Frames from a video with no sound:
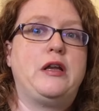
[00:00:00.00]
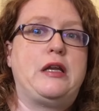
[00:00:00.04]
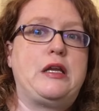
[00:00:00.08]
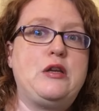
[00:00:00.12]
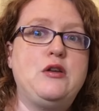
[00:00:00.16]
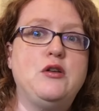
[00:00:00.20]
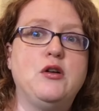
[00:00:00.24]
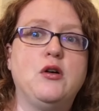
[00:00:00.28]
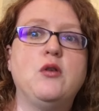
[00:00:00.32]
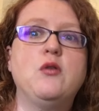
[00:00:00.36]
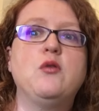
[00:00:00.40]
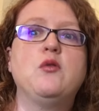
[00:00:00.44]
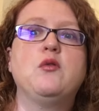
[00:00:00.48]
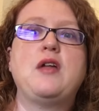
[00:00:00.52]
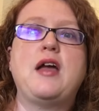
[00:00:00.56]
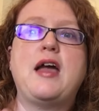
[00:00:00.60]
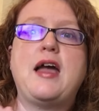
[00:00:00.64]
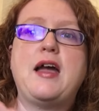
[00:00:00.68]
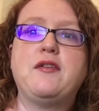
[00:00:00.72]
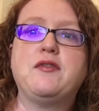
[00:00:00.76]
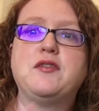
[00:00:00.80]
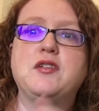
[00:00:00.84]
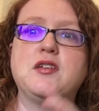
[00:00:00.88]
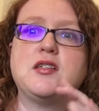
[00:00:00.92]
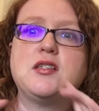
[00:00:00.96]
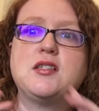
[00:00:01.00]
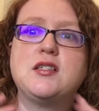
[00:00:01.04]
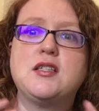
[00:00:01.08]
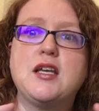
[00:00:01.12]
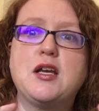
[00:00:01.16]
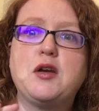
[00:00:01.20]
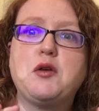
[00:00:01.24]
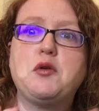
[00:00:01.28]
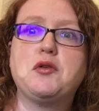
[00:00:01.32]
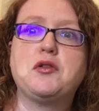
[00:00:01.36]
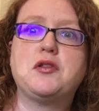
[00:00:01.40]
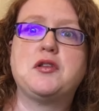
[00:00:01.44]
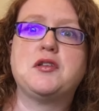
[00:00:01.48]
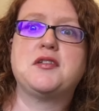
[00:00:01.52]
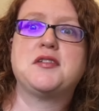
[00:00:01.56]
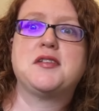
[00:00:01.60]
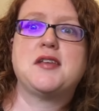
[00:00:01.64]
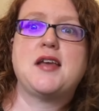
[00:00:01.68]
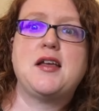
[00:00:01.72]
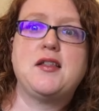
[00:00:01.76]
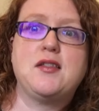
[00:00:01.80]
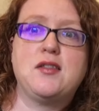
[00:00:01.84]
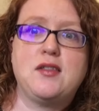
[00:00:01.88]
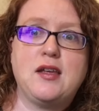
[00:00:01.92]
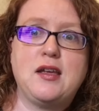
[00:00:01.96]
You don't have to stick with the
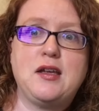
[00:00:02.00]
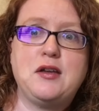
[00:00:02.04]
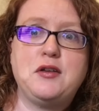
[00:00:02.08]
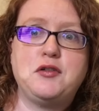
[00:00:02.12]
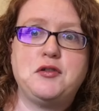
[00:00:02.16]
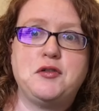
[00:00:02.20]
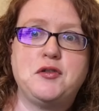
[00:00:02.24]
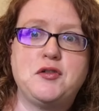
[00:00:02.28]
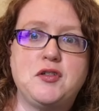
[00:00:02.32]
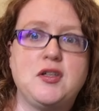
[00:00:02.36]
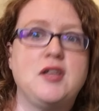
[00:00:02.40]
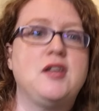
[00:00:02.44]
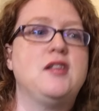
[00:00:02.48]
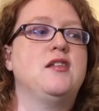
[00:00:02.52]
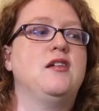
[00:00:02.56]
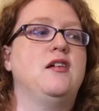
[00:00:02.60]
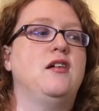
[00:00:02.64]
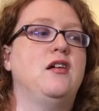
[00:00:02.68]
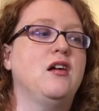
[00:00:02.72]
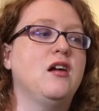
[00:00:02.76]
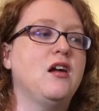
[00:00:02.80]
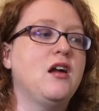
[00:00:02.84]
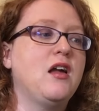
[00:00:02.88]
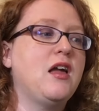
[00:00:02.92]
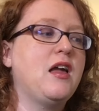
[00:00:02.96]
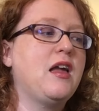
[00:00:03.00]
set things you see there.